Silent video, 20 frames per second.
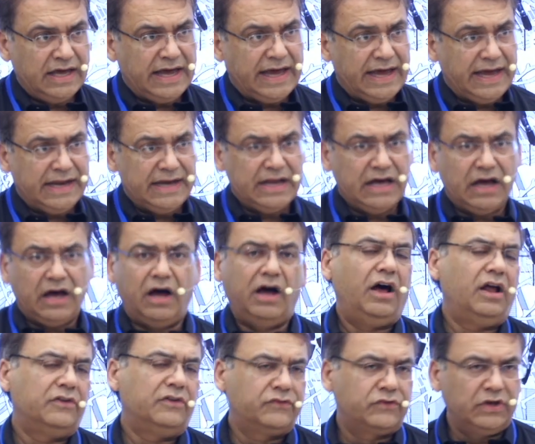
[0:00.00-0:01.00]
And
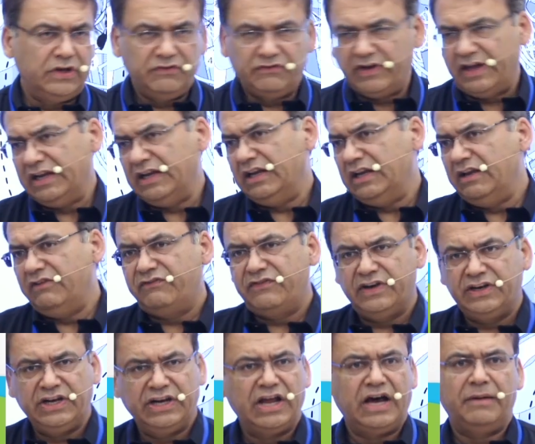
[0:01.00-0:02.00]
also if any
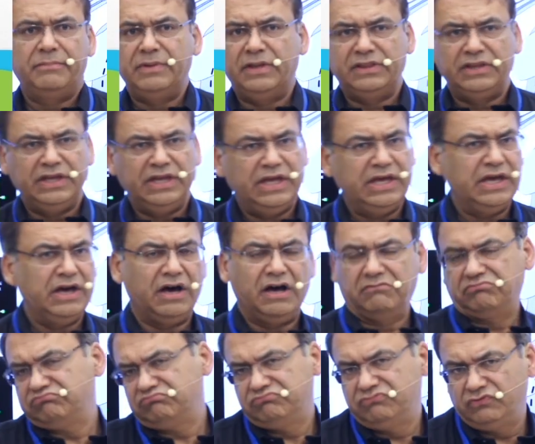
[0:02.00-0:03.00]
lymphadenopathy
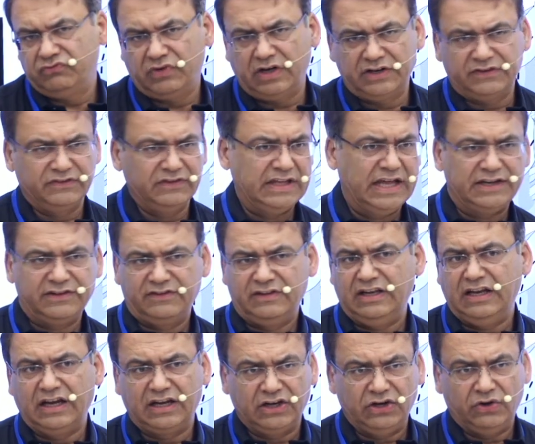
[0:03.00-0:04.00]
or for that
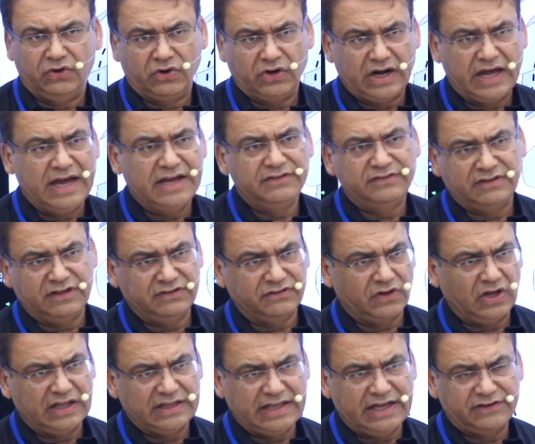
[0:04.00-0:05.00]
celiac neurolysis,
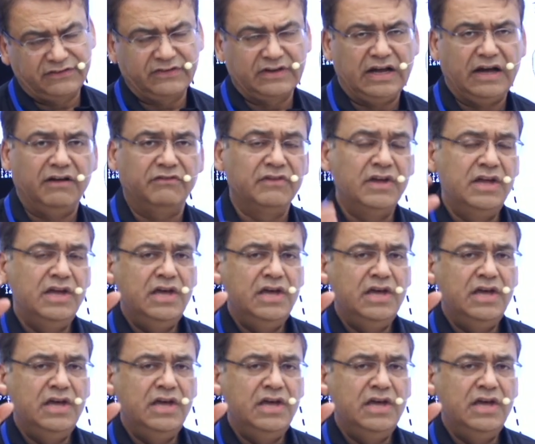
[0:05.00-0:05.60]
all that stuff.